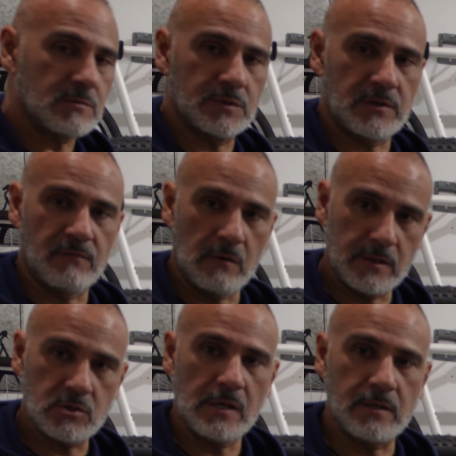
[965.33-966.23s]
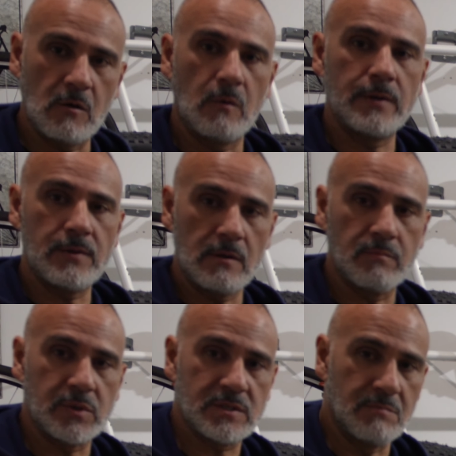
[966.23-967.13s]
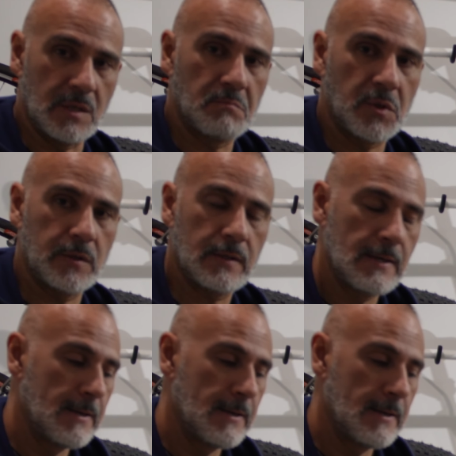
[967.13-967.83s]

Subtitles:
which I've already tried to go in there and put some input.